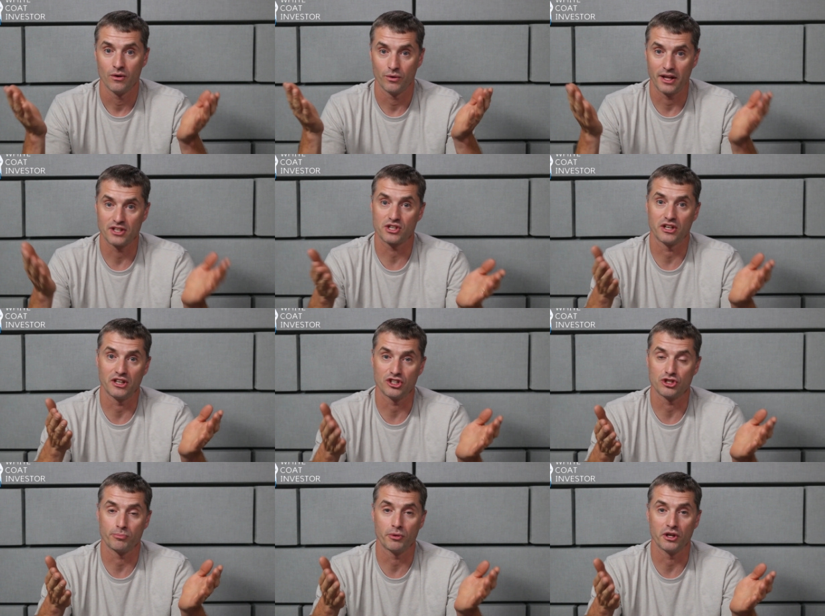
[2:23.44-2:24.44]
well, that's going to
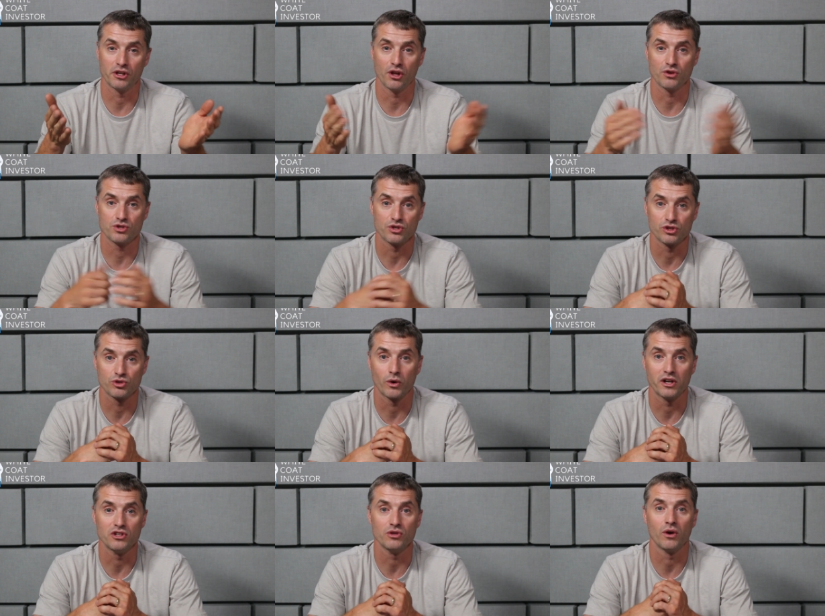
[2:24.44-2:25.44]
get you pretty close to your
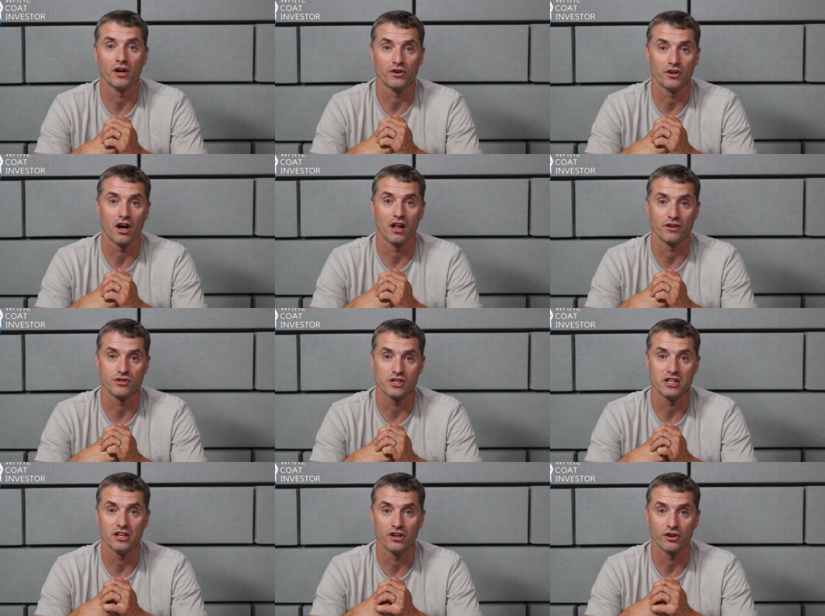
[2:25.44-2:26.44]
$2,200
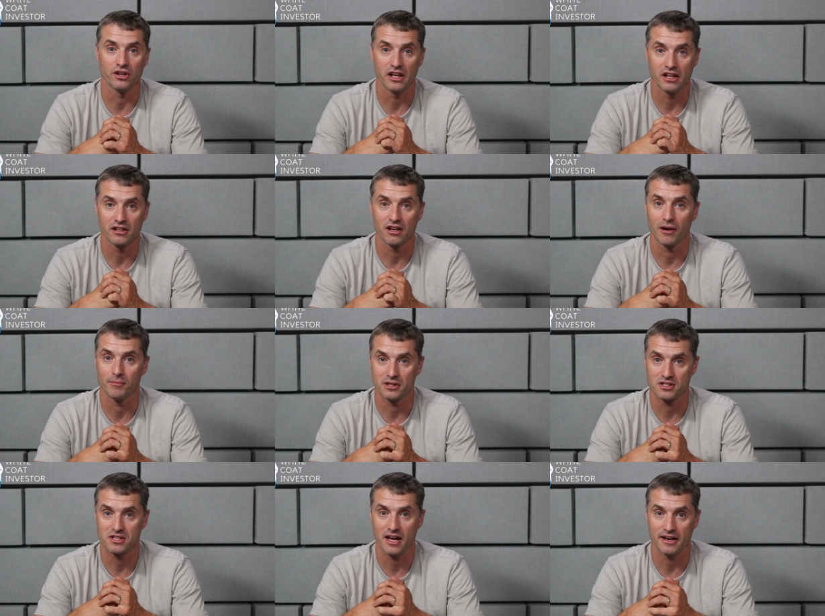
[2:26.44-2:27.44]
a year in income
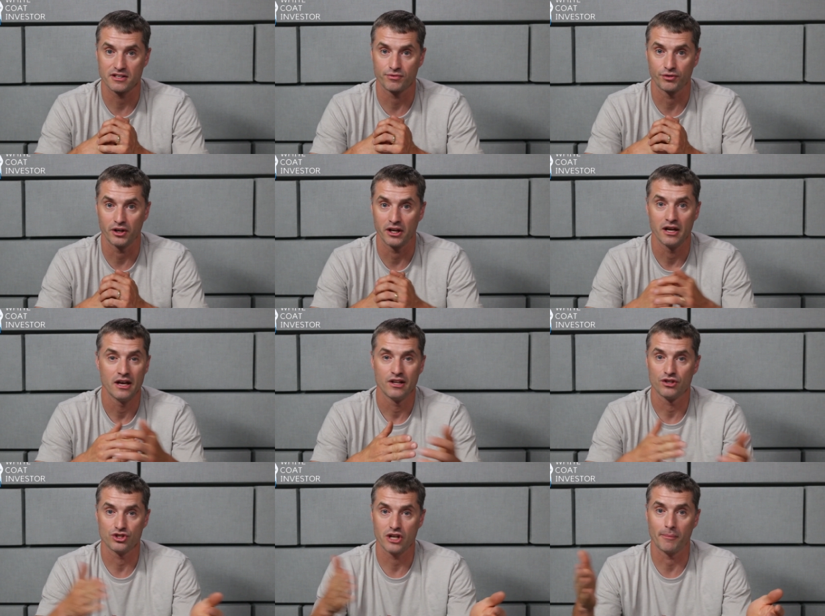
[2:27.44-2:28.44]
that's tax-free.
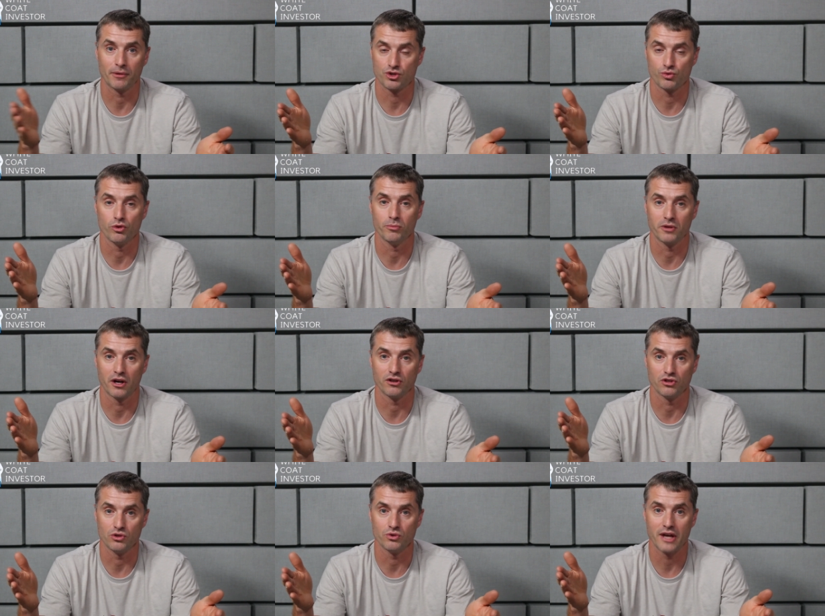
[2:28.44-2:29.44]
There's not much room there
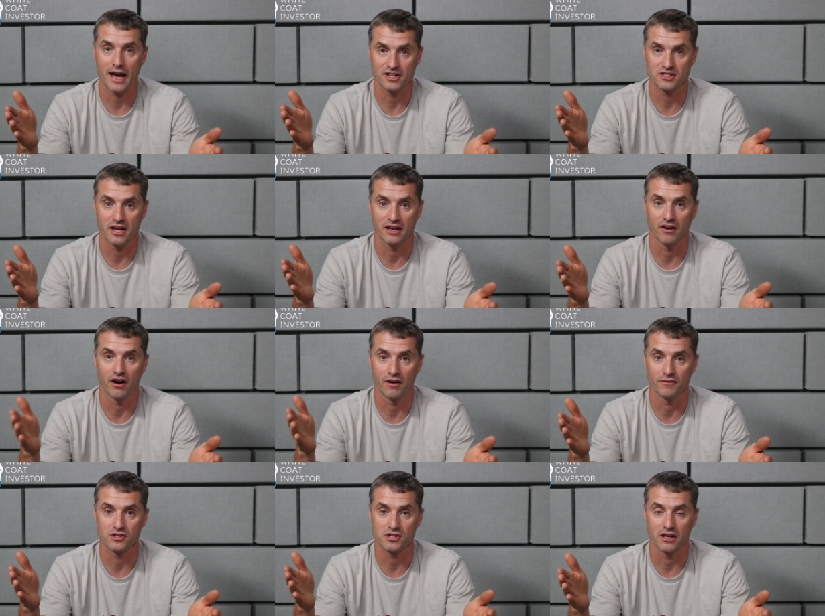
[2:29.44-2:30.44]
to do tax gain
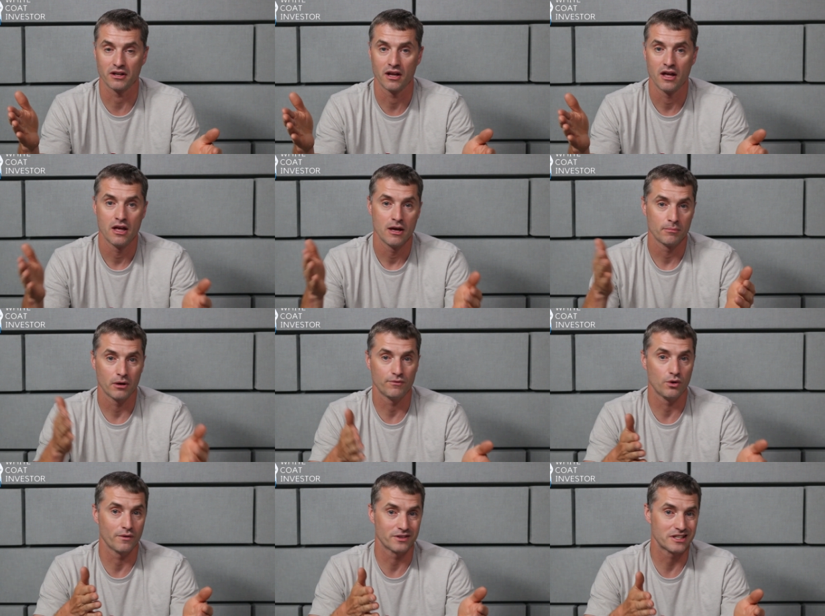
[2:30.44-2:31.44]
harvesting. But if
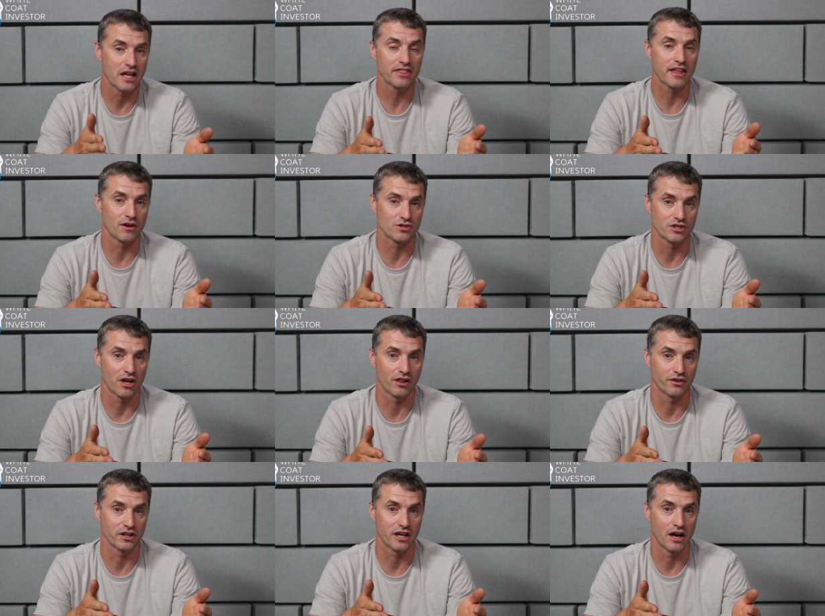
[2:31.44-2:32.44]
you have a
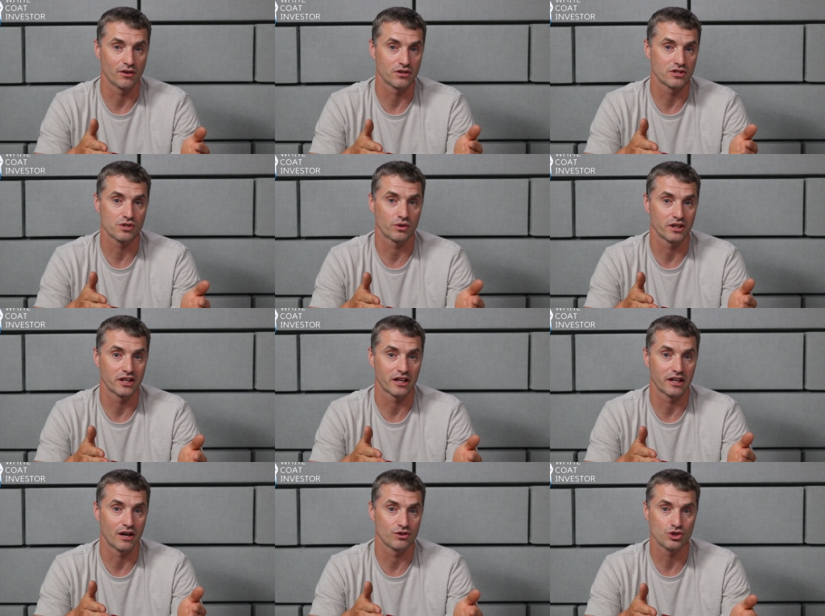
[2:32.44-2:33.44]
$10,000 account and it's only
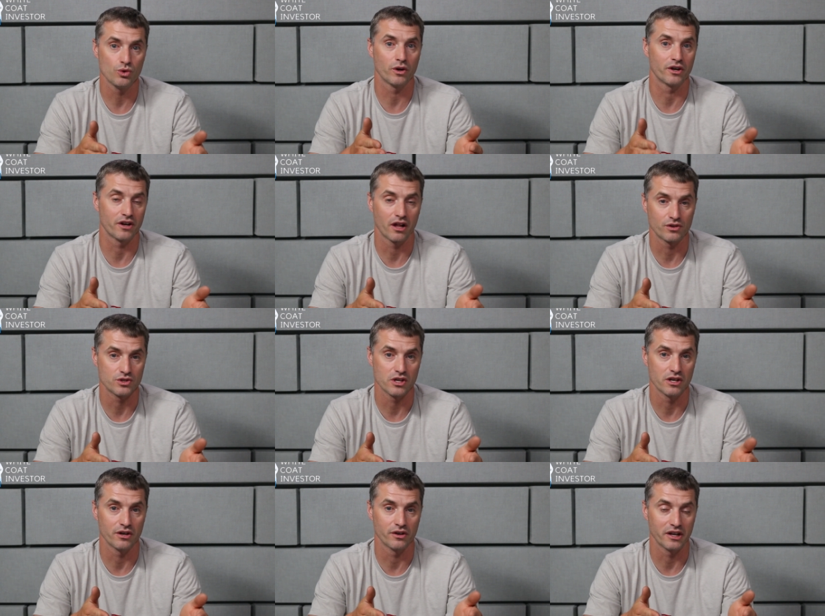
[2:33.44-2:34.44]
kicking out $200 a
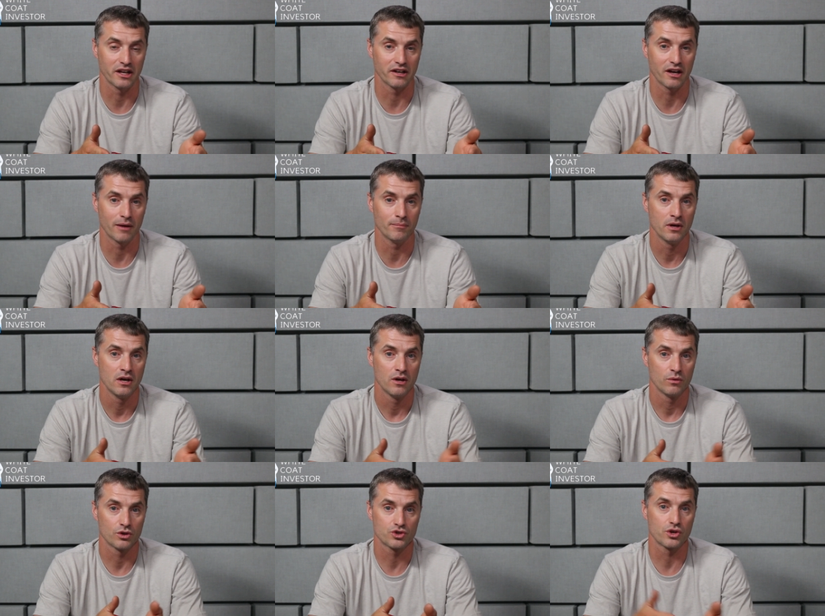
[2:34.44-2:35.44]
year in income,
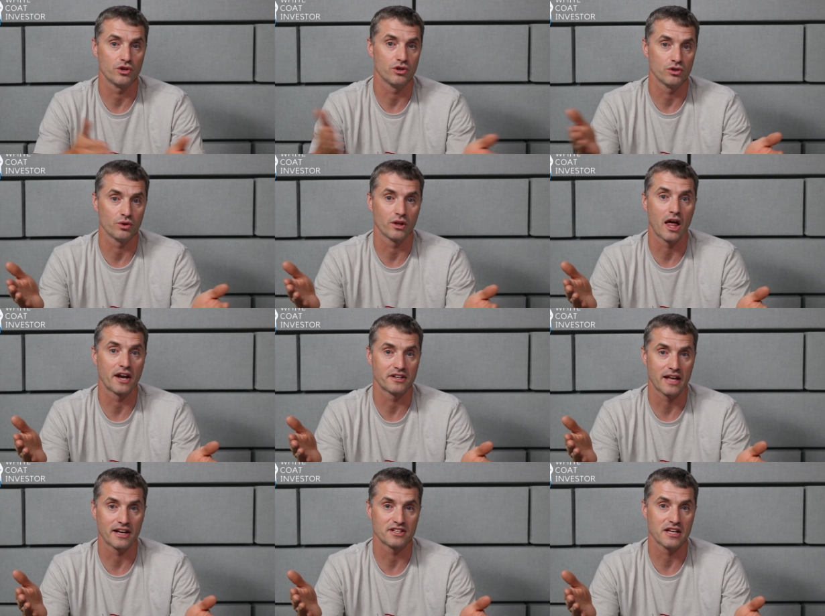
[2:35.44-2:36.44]
well, sure, you can do a lot of
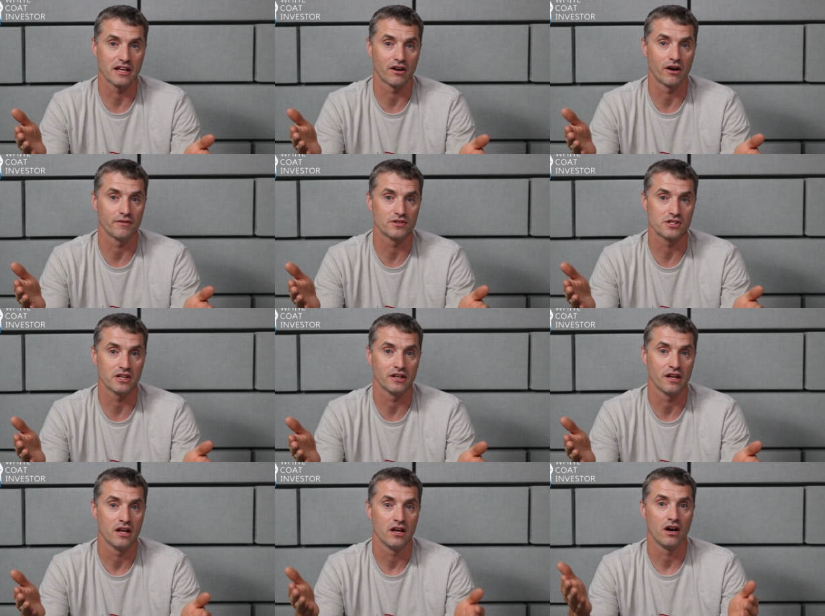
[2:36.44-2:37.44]
tax gain
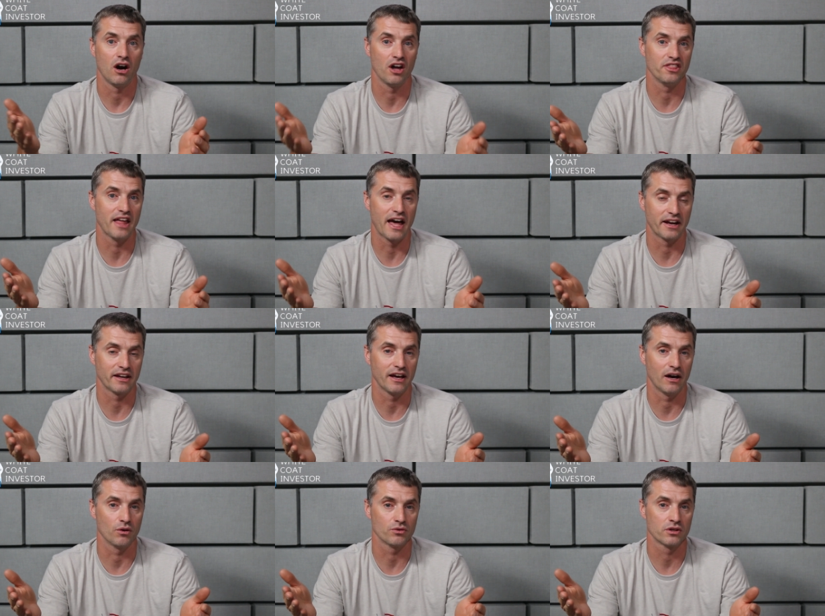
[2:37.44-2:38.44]
harvesting on that
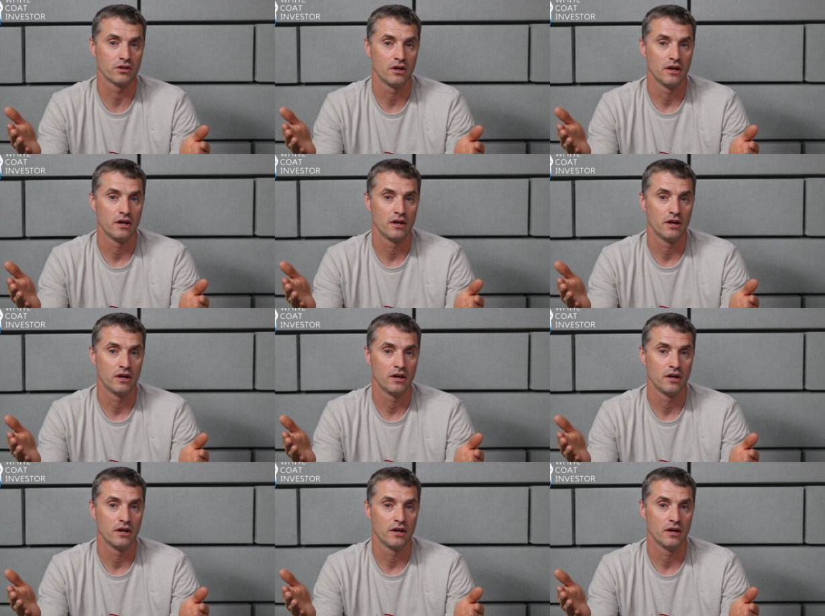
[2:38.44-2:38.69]
account.